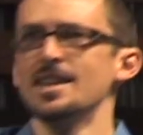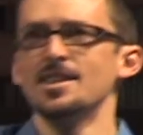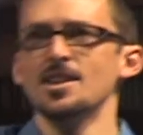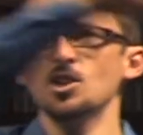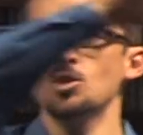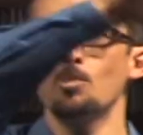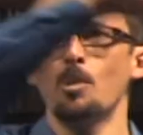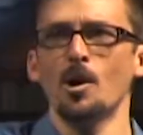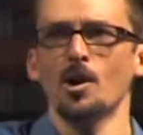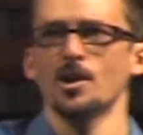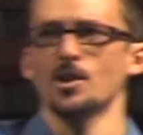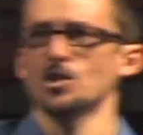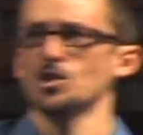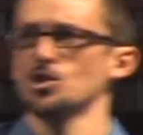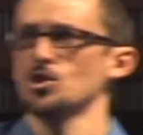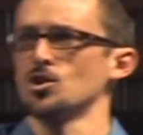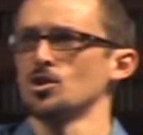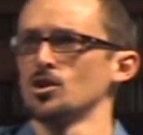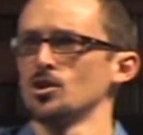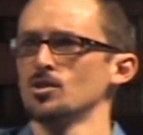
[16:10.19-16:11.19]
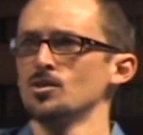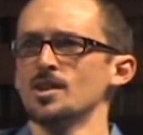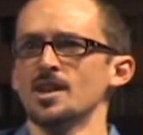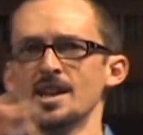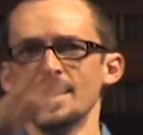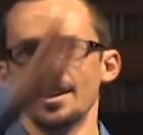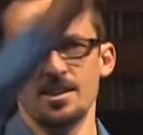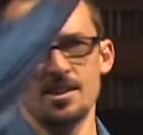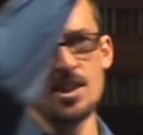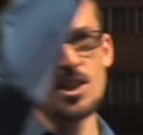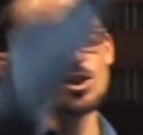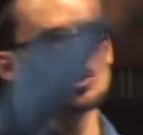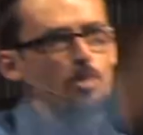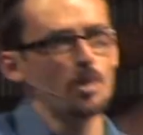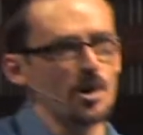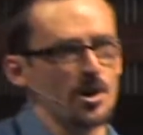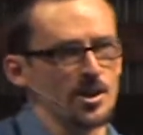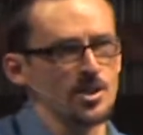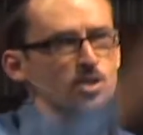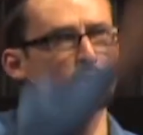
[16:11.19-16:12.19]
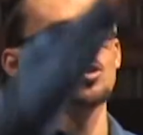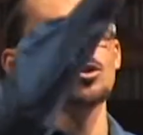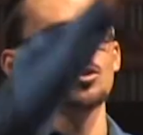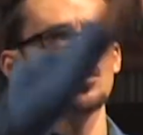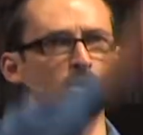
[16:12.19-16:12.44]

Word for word: this part is true, this part is